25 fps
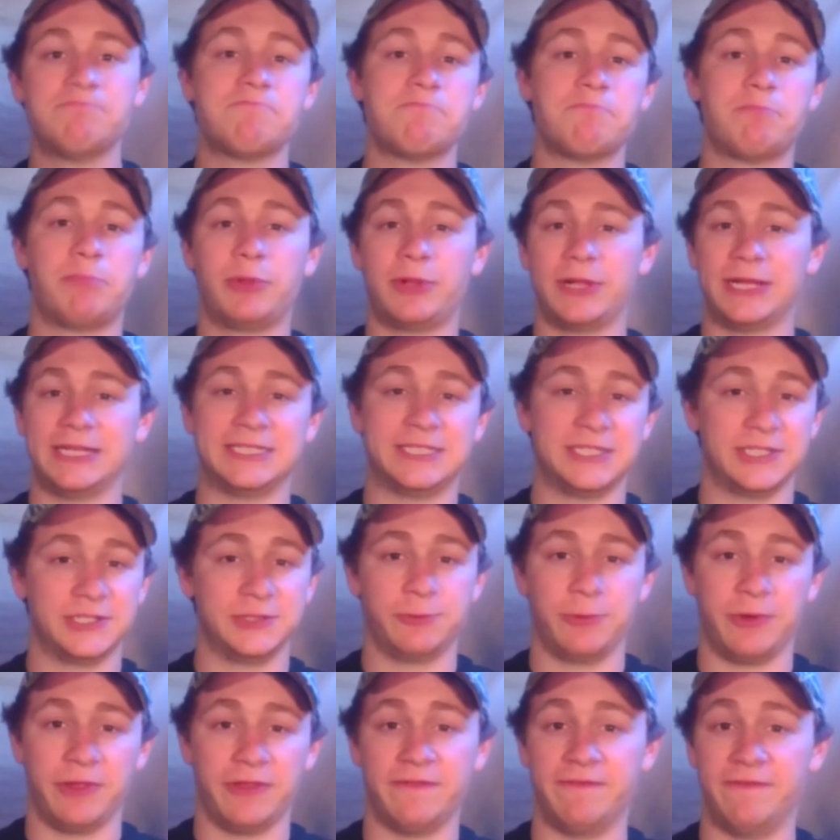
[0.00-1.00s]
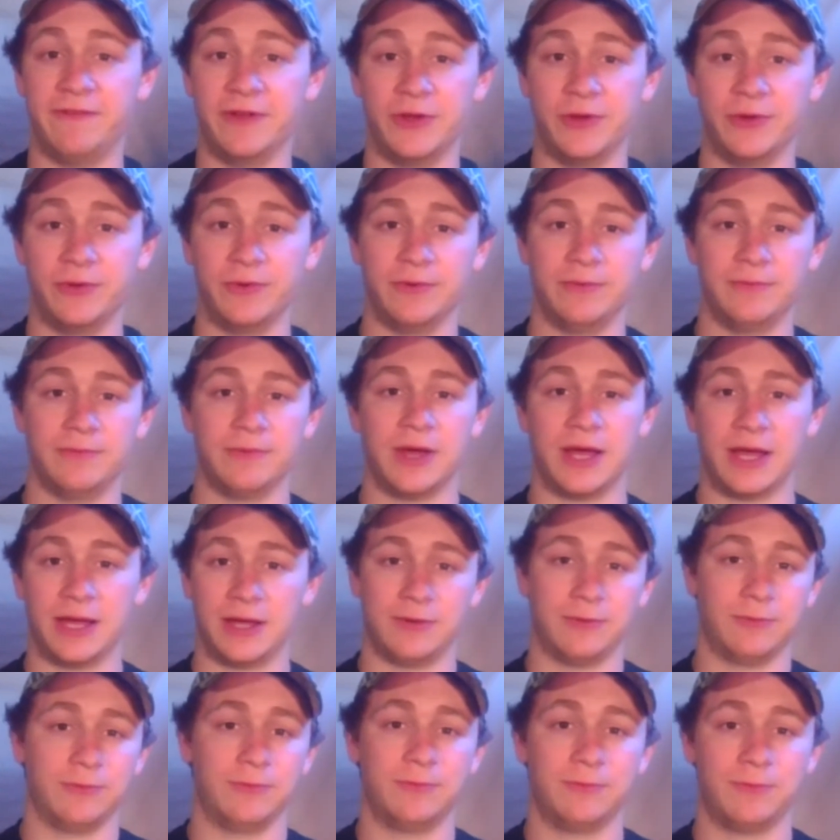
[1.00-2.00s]
places with food,
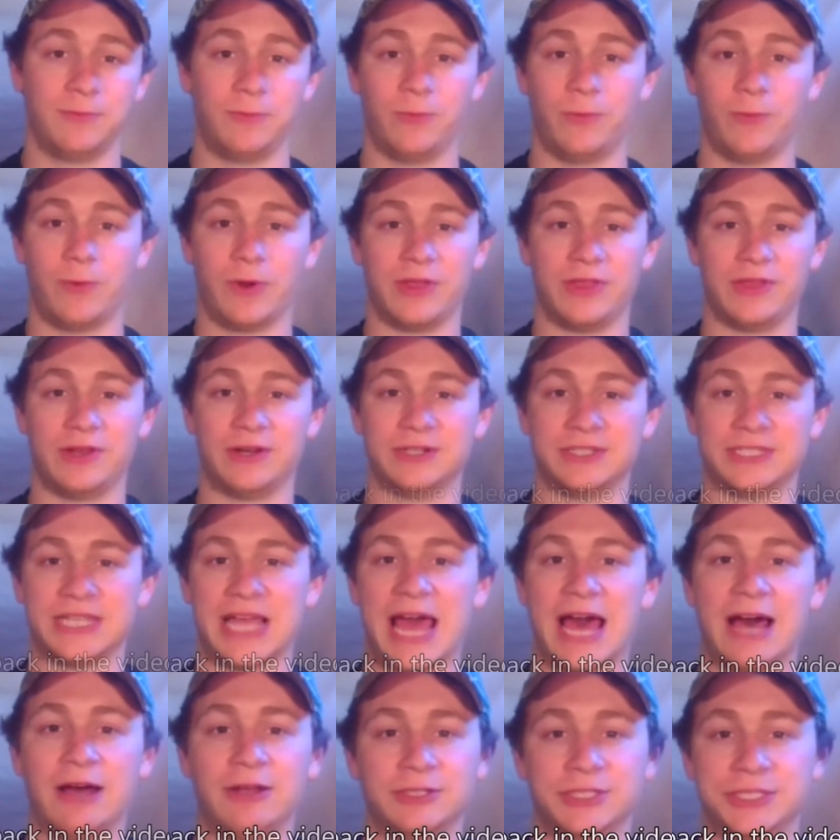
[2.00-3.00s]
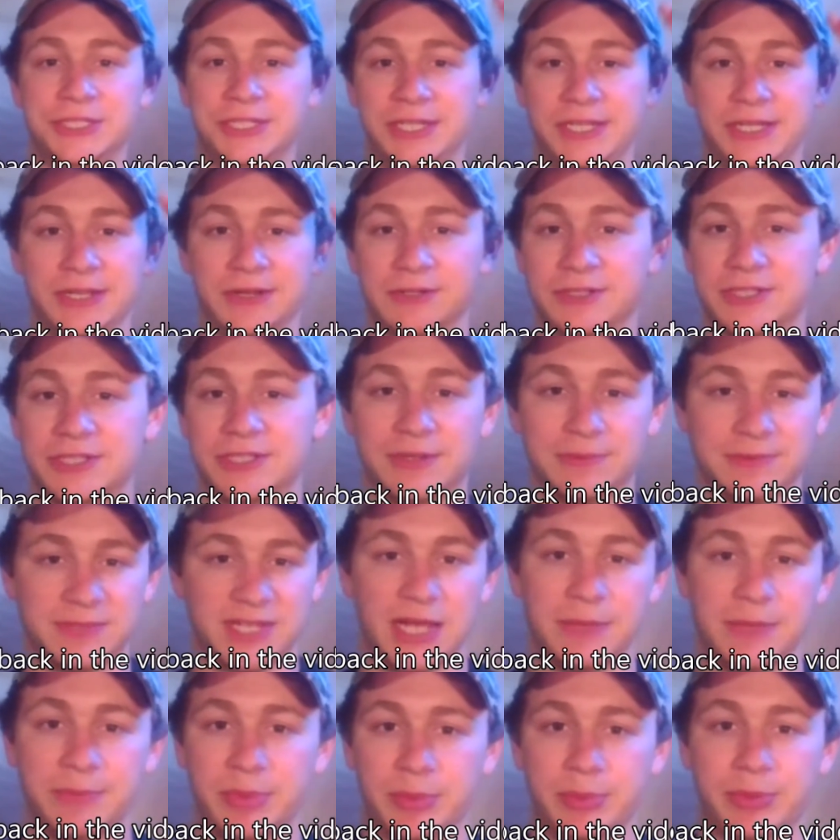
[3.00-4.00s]
where there's algae or some
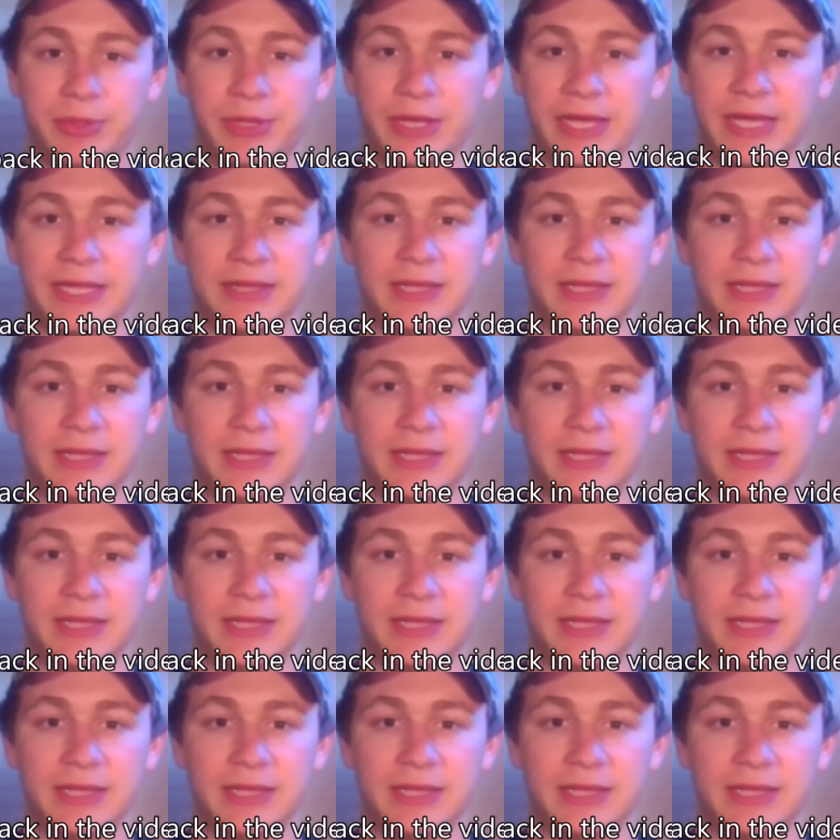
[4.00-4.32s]
type of plant